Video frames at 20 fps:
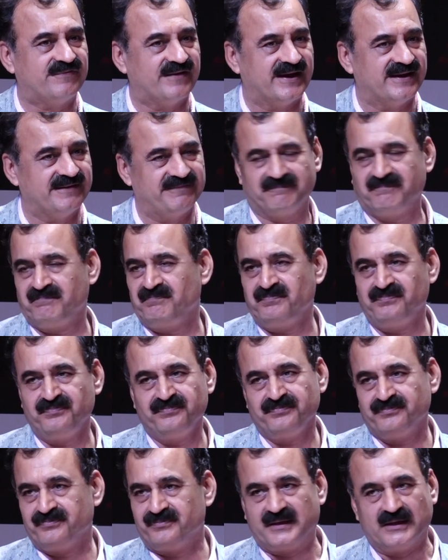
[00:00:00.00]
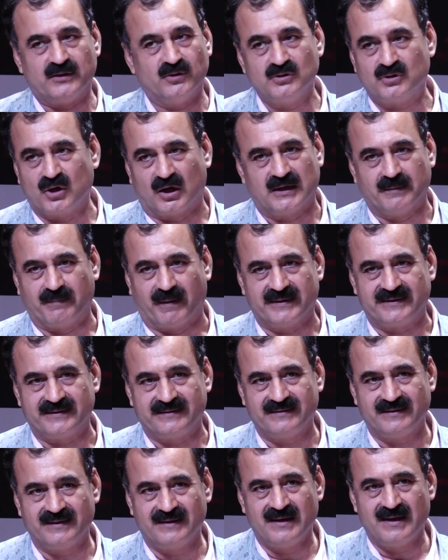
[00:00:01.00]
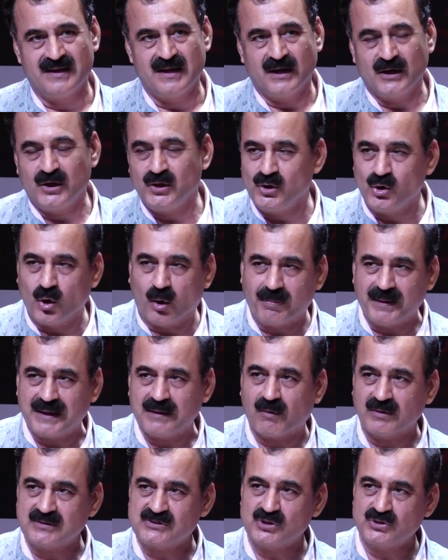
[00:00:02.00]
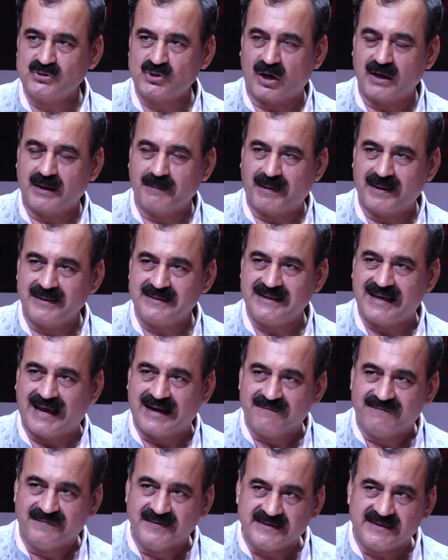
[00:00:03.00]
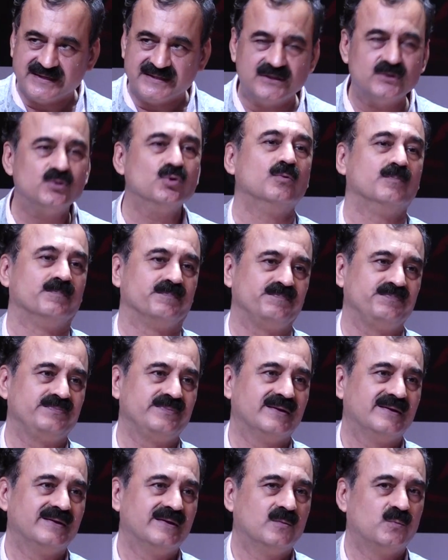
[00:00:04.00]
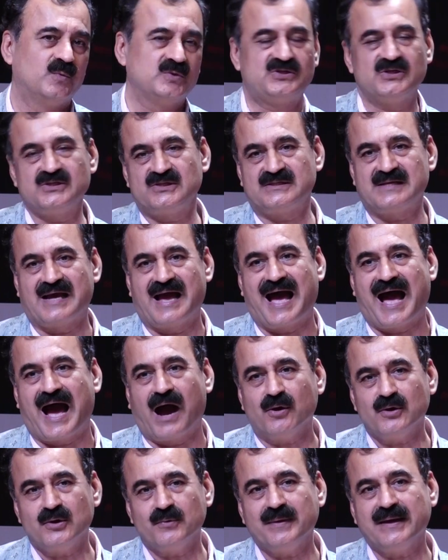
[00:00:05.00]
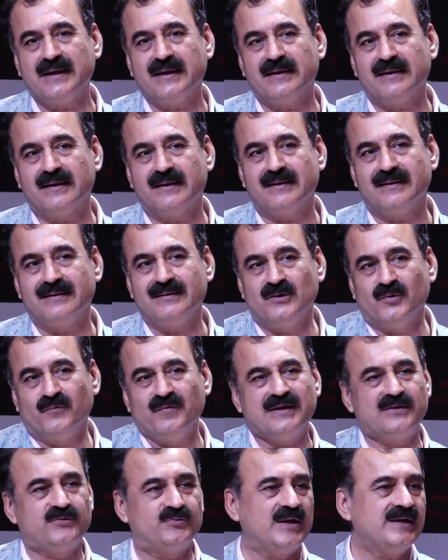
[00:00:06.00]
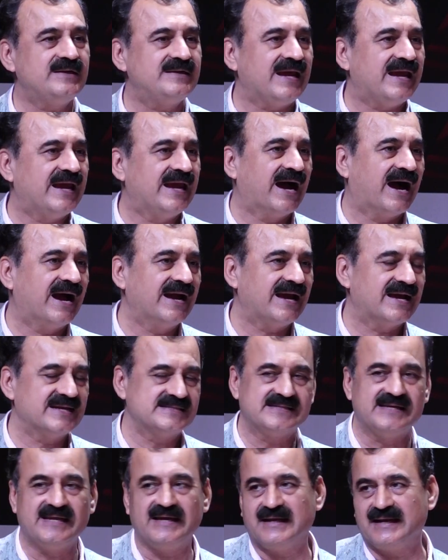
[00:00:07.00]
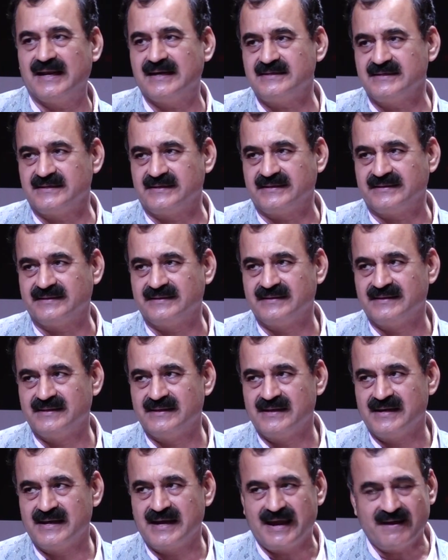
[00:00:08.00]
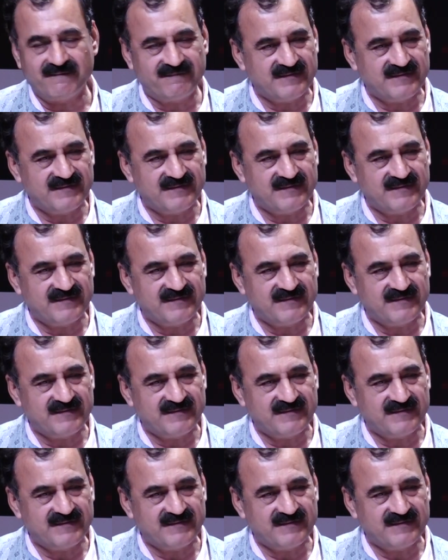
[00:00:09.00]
2025, they don't talk about it. Nobody wants to talk about the elephant in the room, which is how do we treat AI as a legal entity?